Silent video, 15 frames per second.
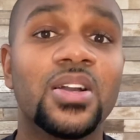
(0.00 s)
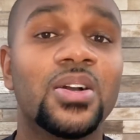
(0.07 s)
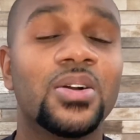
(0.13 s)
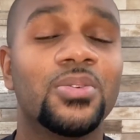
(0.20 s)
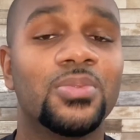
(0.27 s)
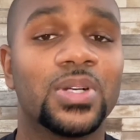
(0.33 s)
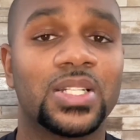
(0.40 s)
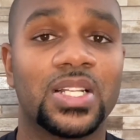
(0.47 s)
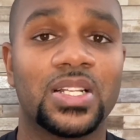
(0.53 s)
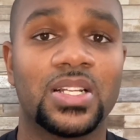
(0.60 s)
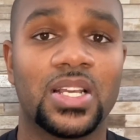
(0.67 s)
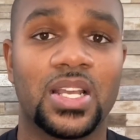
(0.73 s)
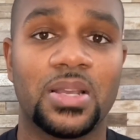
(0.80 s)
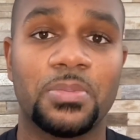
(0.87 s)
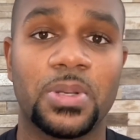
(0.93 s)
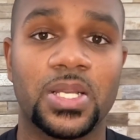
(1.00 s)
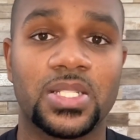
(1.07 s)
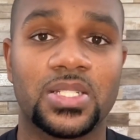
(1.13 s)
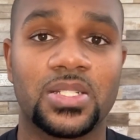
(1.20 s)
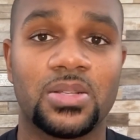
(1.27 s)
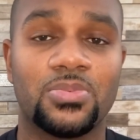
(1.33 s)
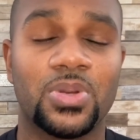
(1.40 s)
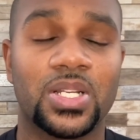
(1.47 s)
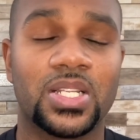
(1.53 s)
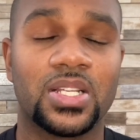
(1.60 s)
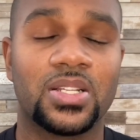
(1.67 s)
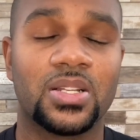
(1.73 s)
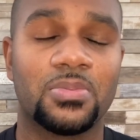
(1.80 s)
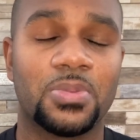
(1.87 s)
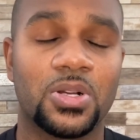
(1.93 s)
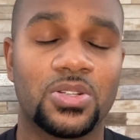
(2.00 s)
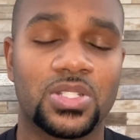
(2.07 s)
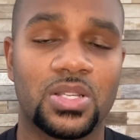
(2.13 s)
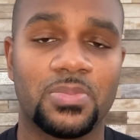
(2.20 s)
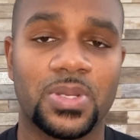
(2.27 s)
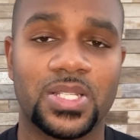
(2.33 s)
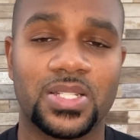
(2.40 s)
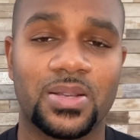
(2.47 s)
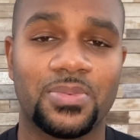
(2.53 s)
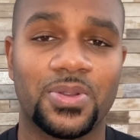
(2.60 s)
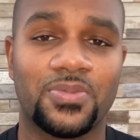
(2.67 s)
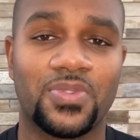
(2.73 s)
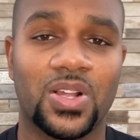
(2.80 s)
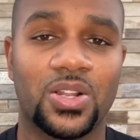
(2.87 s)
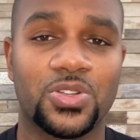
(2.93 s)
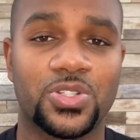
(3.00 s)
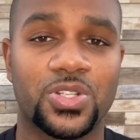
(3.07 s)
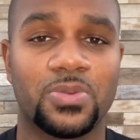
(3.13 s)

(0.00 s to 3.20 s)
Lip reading: within the post MSW fellowship